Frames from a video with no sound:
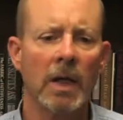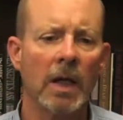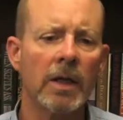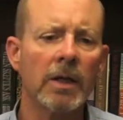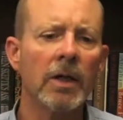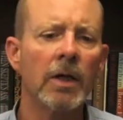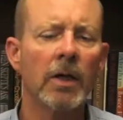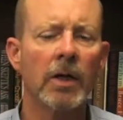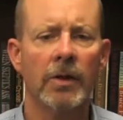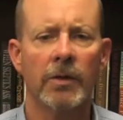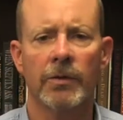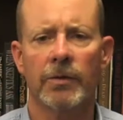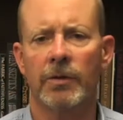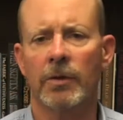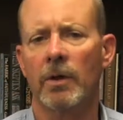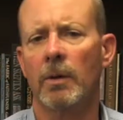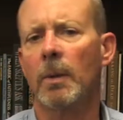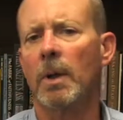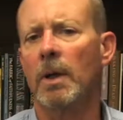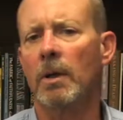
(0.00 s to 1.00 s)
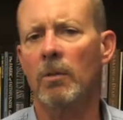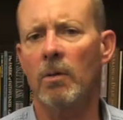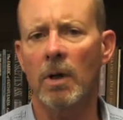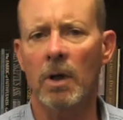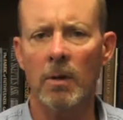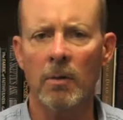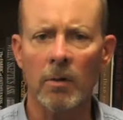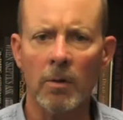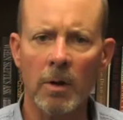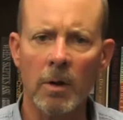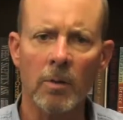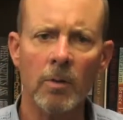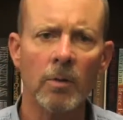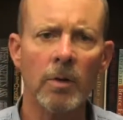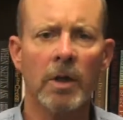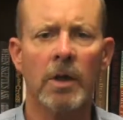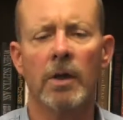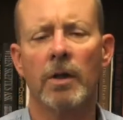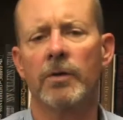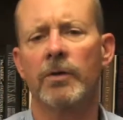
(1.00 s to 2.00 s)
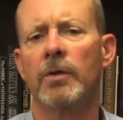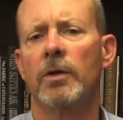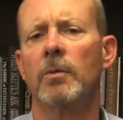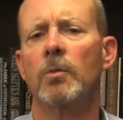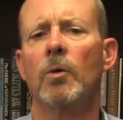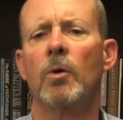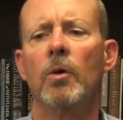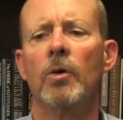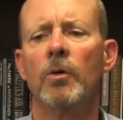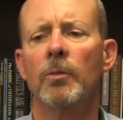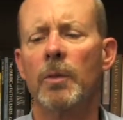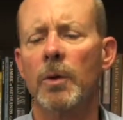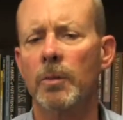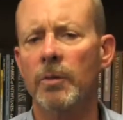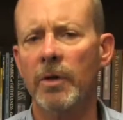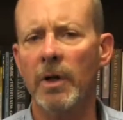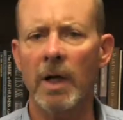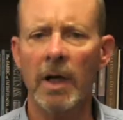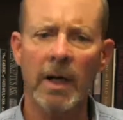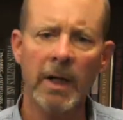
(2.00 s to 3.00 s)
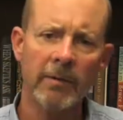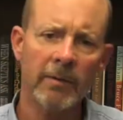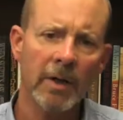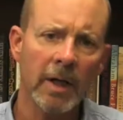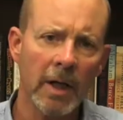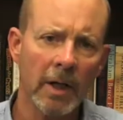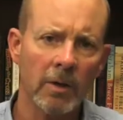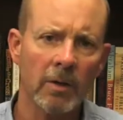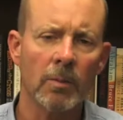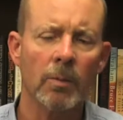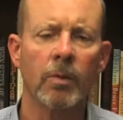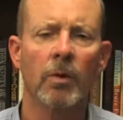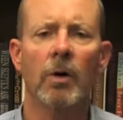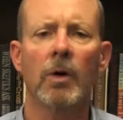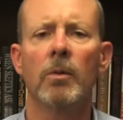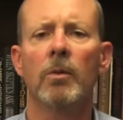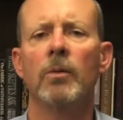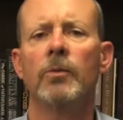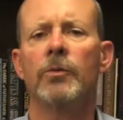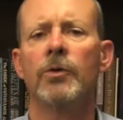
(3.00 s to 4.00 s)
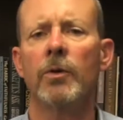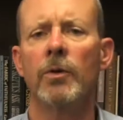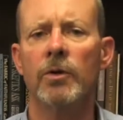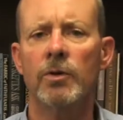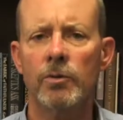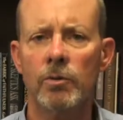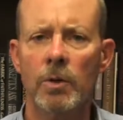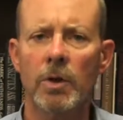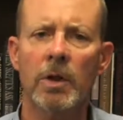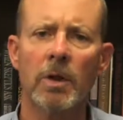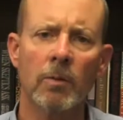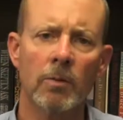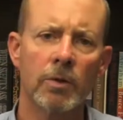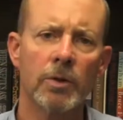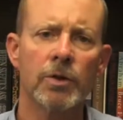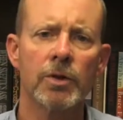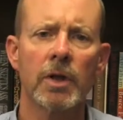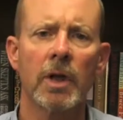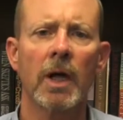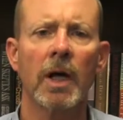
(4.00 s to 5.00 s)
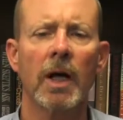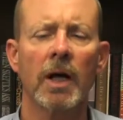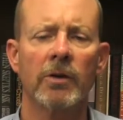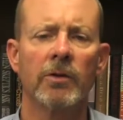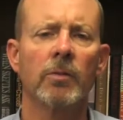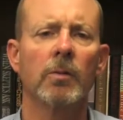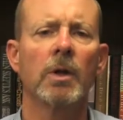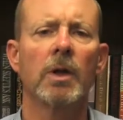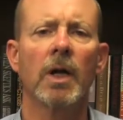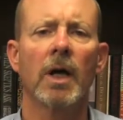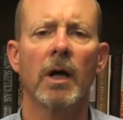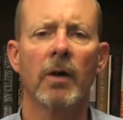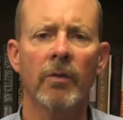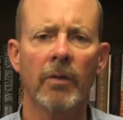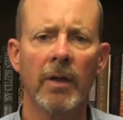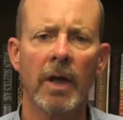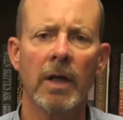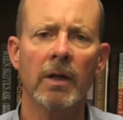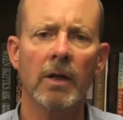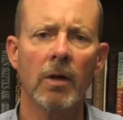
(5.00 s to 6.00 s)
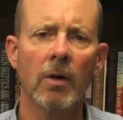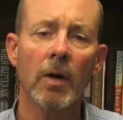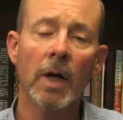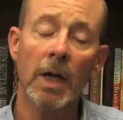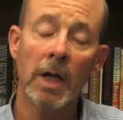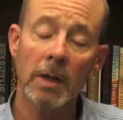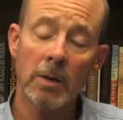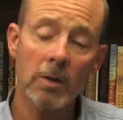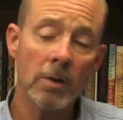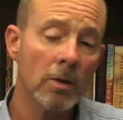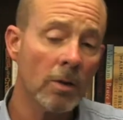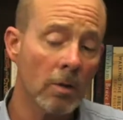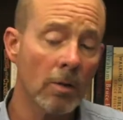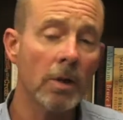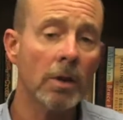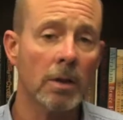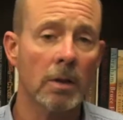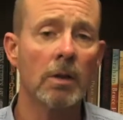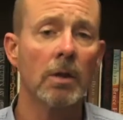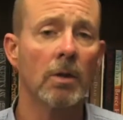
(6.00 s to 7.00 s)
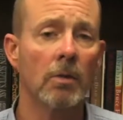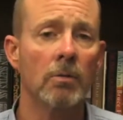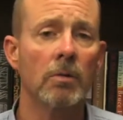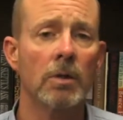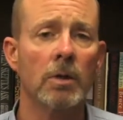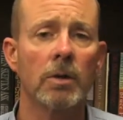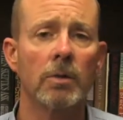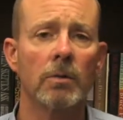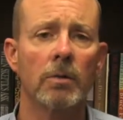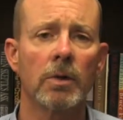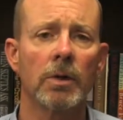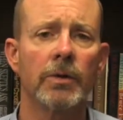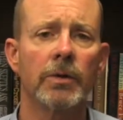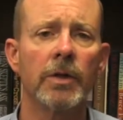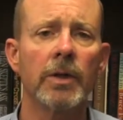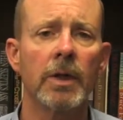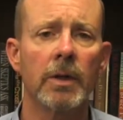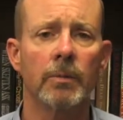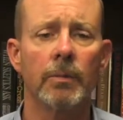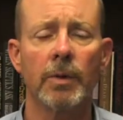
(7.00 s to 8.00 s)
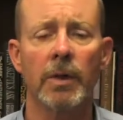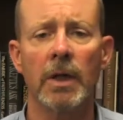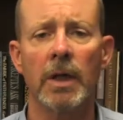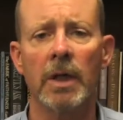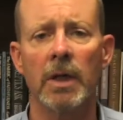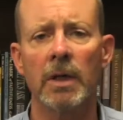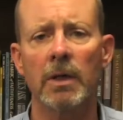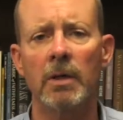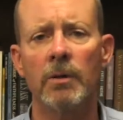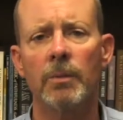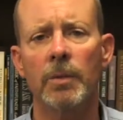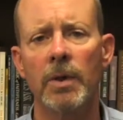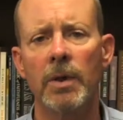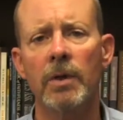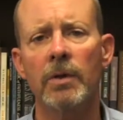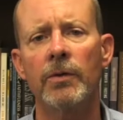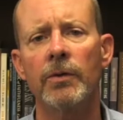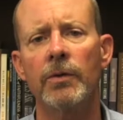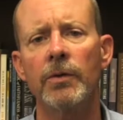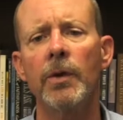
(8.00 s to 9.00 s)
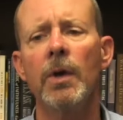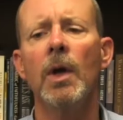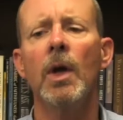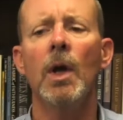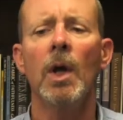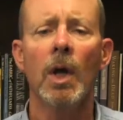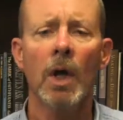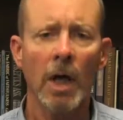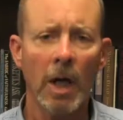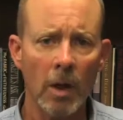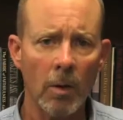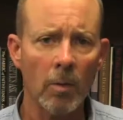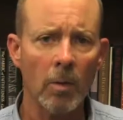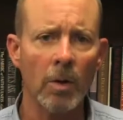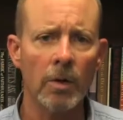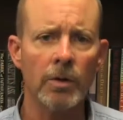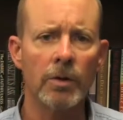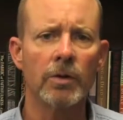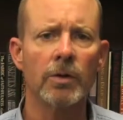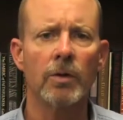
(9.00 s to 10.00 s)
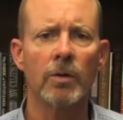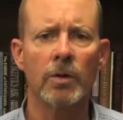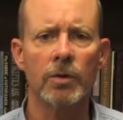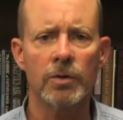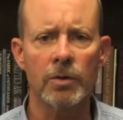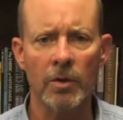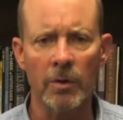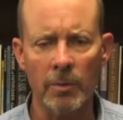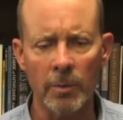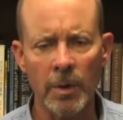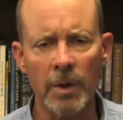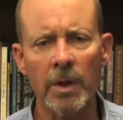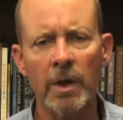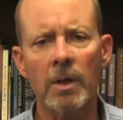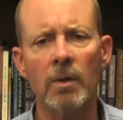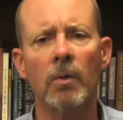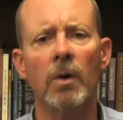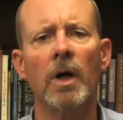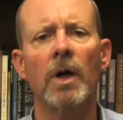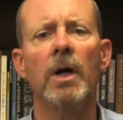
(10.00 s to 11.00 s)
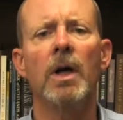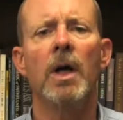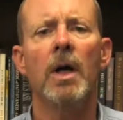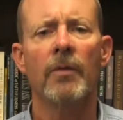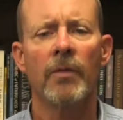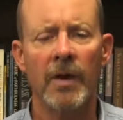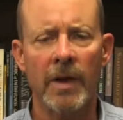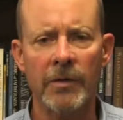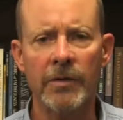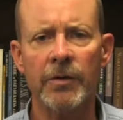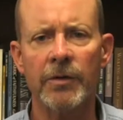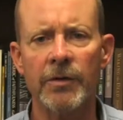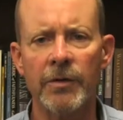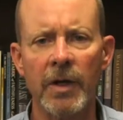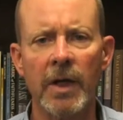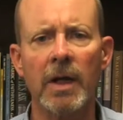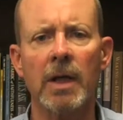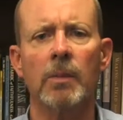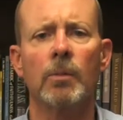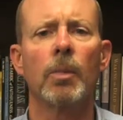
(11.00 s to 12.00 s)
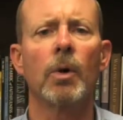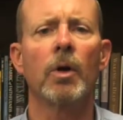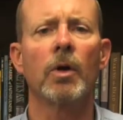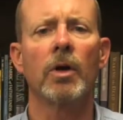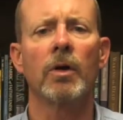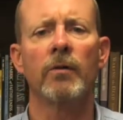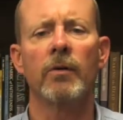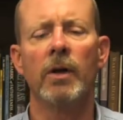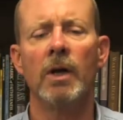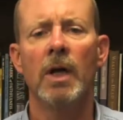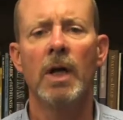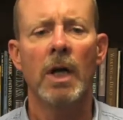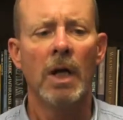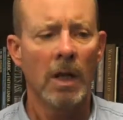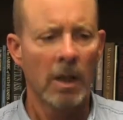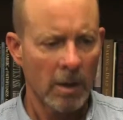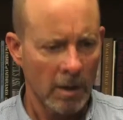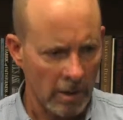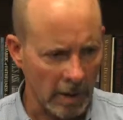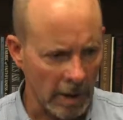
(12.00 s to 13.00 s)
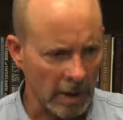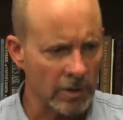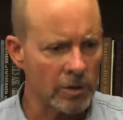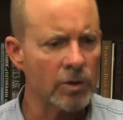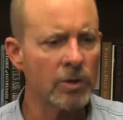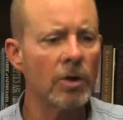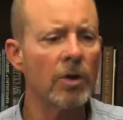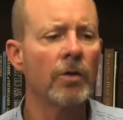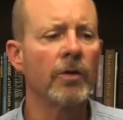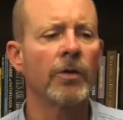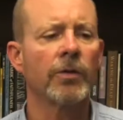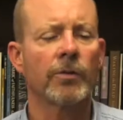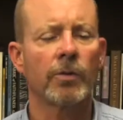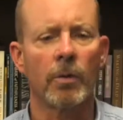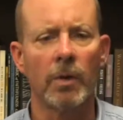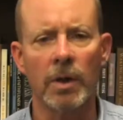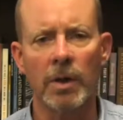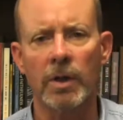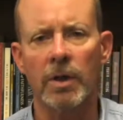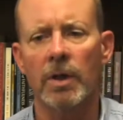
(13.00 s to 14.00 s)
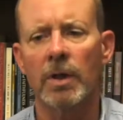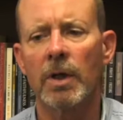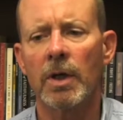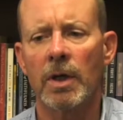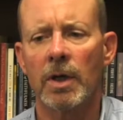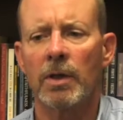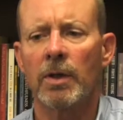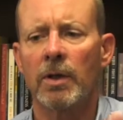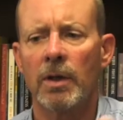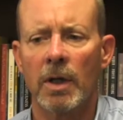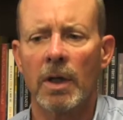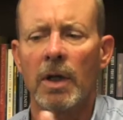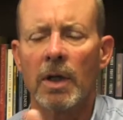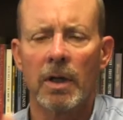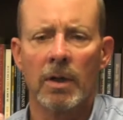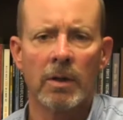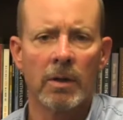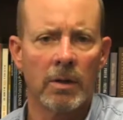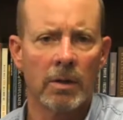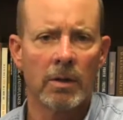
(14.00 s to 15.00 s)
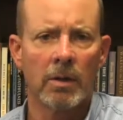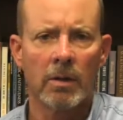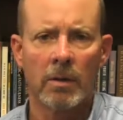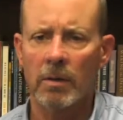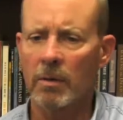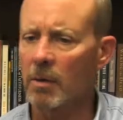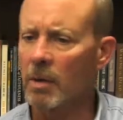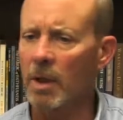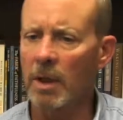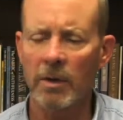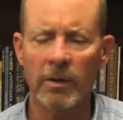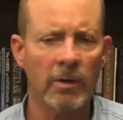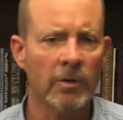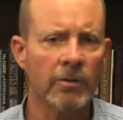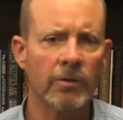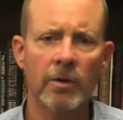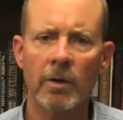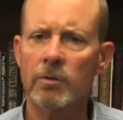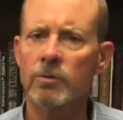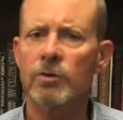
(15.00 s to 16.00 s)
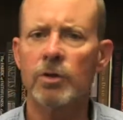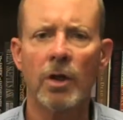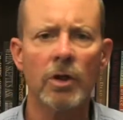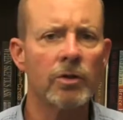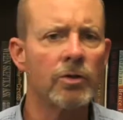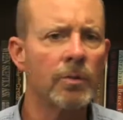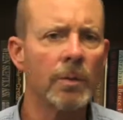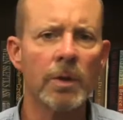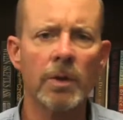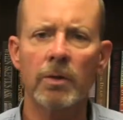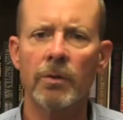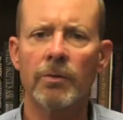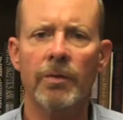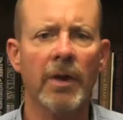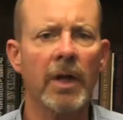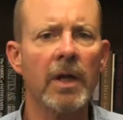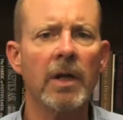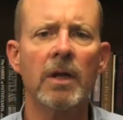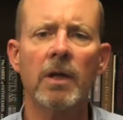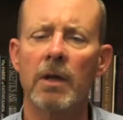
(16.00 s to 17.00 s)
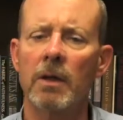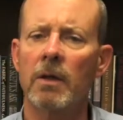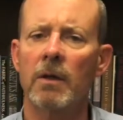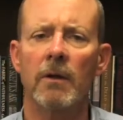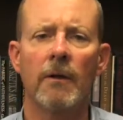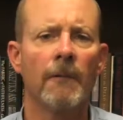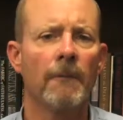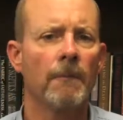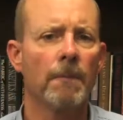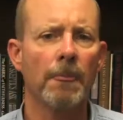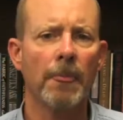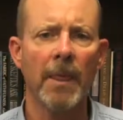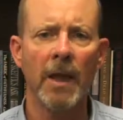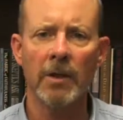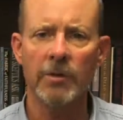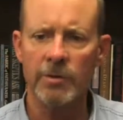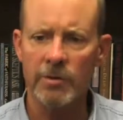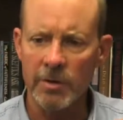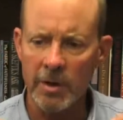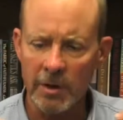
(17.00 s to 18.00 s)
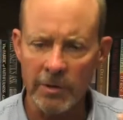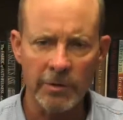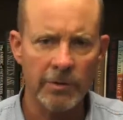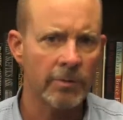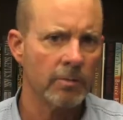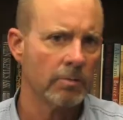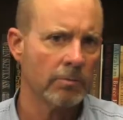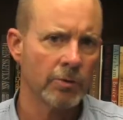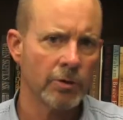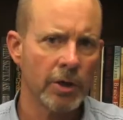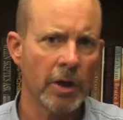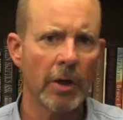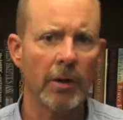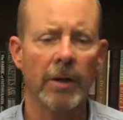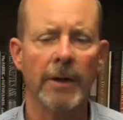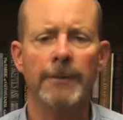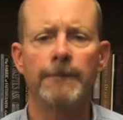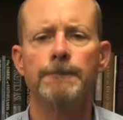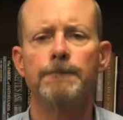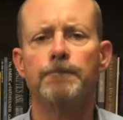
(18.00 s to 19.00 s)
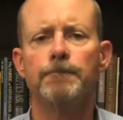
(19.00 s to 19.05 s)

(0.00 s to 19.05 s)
cuss some. I don't want to cuss anymore. The people say, I have an anger problem. So each week I want you to ask me, how'd that go? And it could go really, really deep, and it depends how well you know each other. But anyway, that's the second part of it. How'd you do this week? And there's no judgmental thing here. It's just sharing.